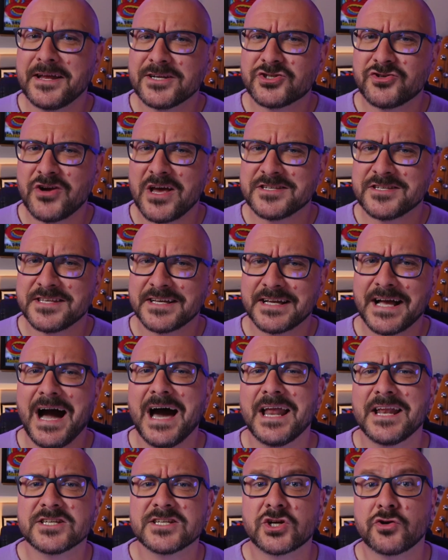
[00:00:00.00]
interesting,
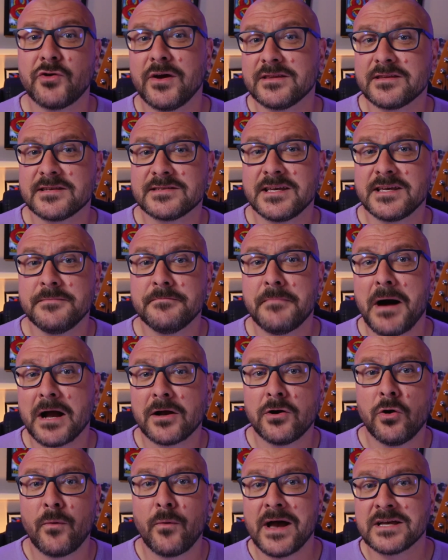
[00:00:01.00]
and it's great to see
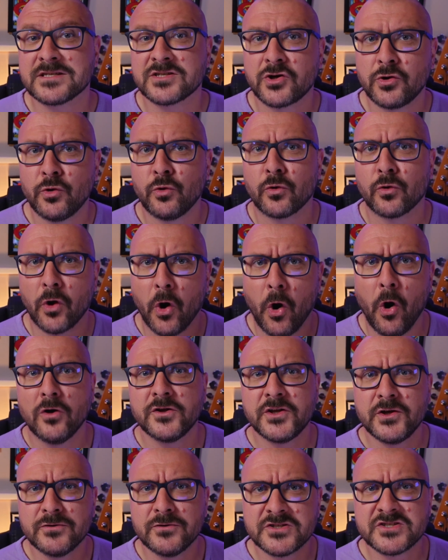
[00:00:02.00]
macOS Core
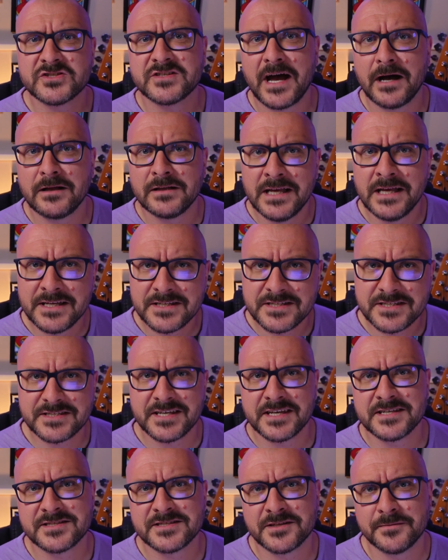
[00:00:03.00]
Audio still
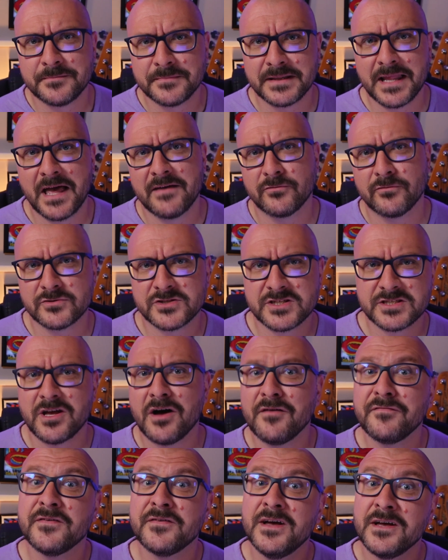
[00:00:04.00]
system level
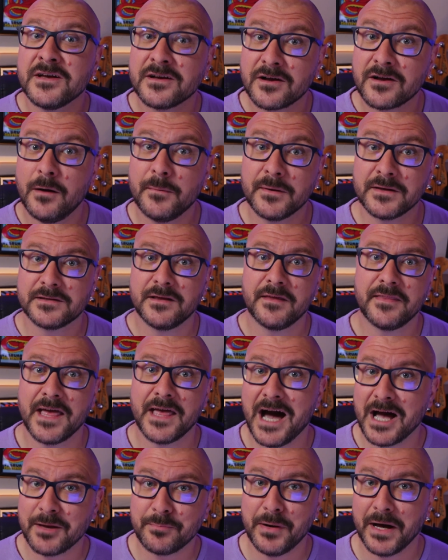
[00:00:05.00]
stuff coming to the
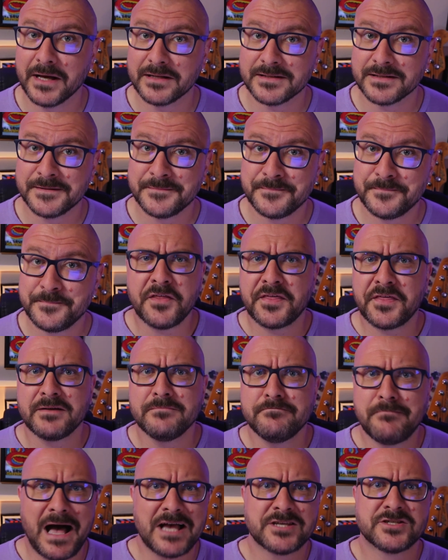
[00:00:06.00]
iPad.
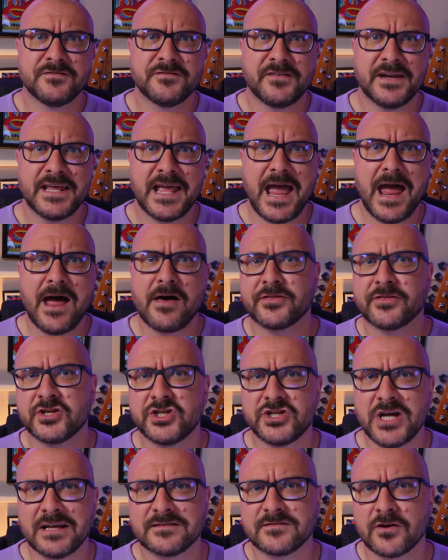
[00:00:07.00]
Nothing massively earth
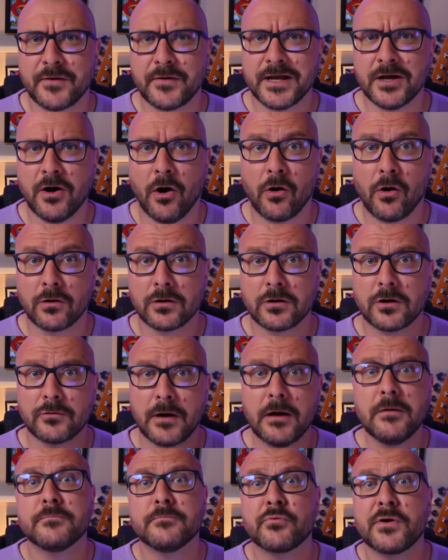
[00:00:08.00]
shattering or
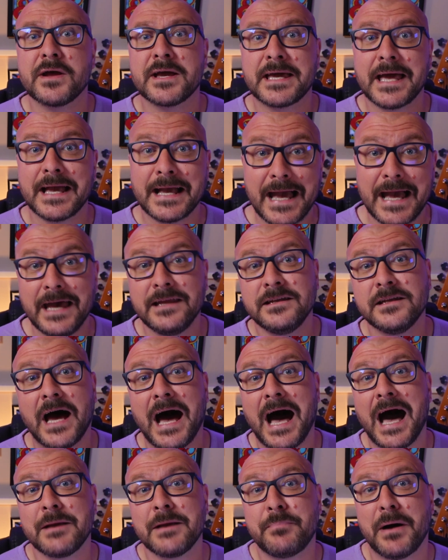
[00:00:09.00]
groundbreaking in
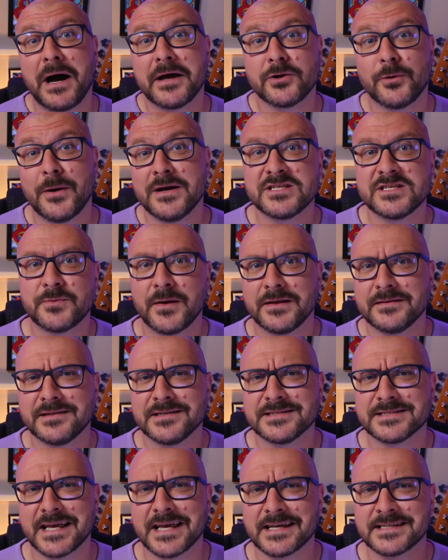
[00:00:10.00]
iPadOS
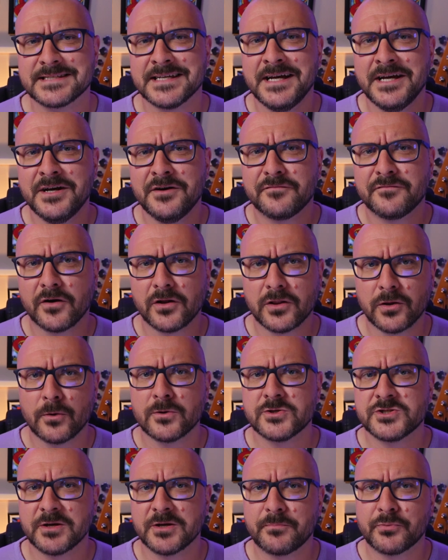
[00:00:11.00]
26, for
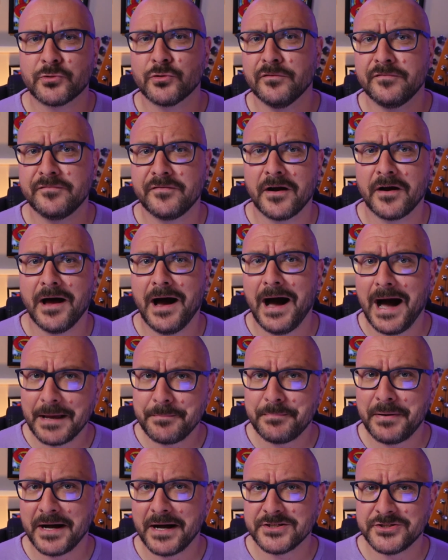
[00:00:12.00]
Logic Pro for
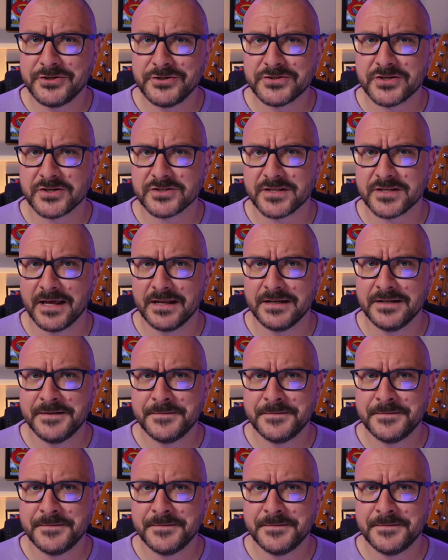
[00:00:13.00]
iPad users then.